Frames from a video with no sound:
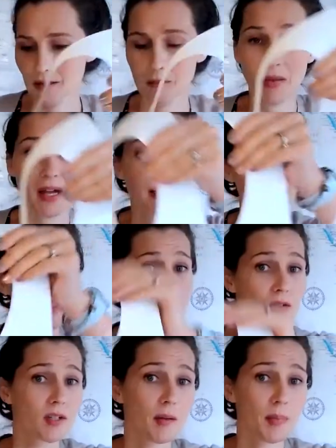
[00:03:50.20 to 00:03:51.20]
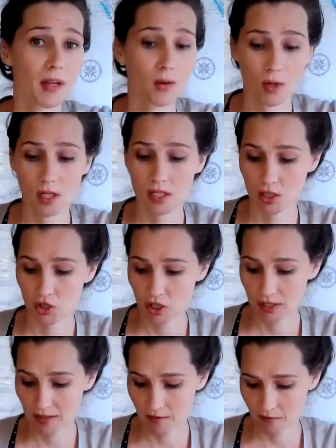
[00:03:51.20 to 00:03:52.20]
mine stood up and worked
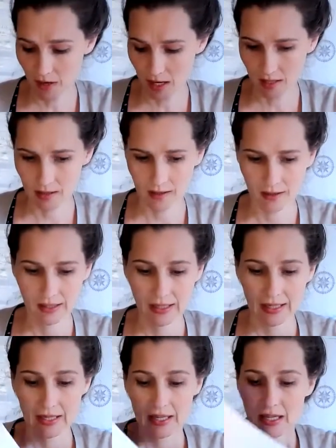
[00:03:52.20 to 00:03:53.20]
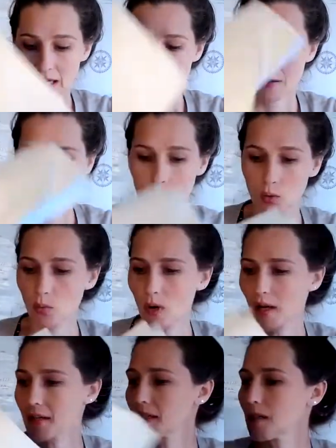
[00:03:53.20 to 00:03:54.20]
just fine. If you
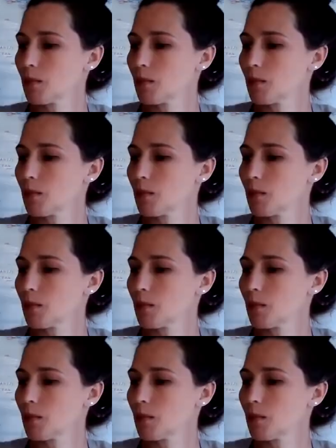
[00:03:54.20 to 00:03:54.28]
want a